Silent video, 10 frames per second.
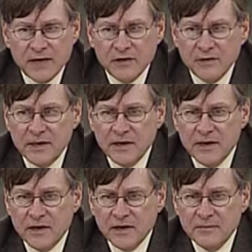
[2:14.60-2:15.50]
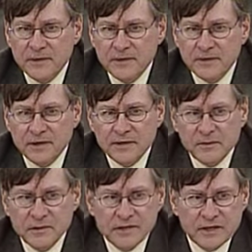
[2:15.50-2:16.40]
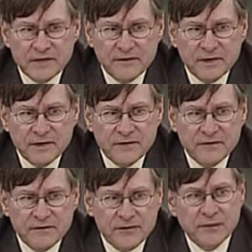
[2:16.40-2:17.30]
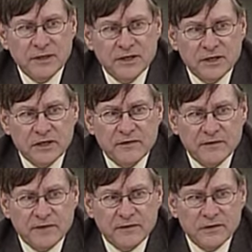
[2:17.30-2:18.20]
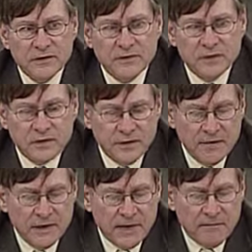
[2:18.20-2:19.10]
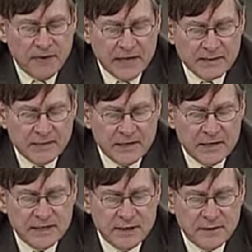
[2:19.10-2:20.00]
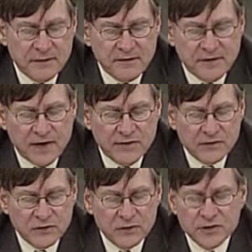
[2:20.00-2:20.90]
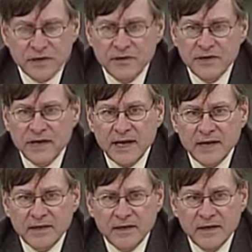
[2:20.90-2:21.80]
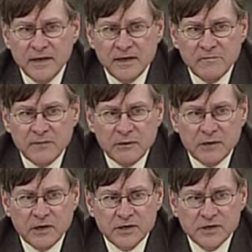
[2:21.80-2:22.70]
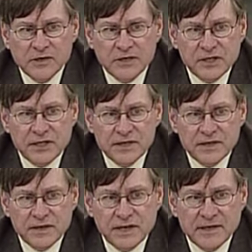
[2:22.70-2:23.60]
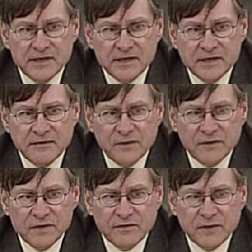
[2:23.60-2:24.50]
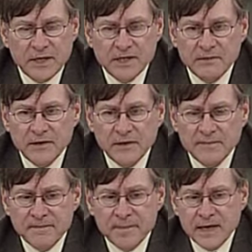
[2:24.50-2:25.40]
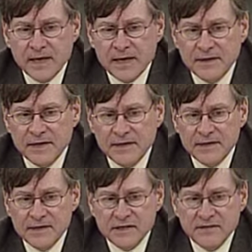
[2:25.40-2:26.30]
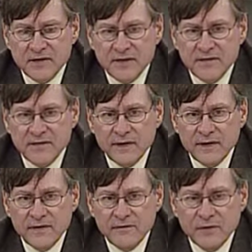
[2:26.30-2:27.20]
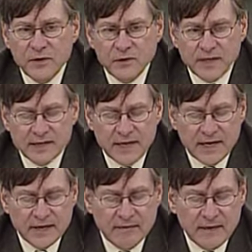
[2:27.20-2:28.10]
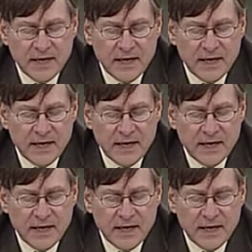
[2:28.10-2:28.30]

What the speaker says: you can make the argument that the most significant federal legislative efforts were possibly the 1935 Social Security Act, but I would also suggest the 1964 Civil Rights Bill and the 1965 Voting Rights Act.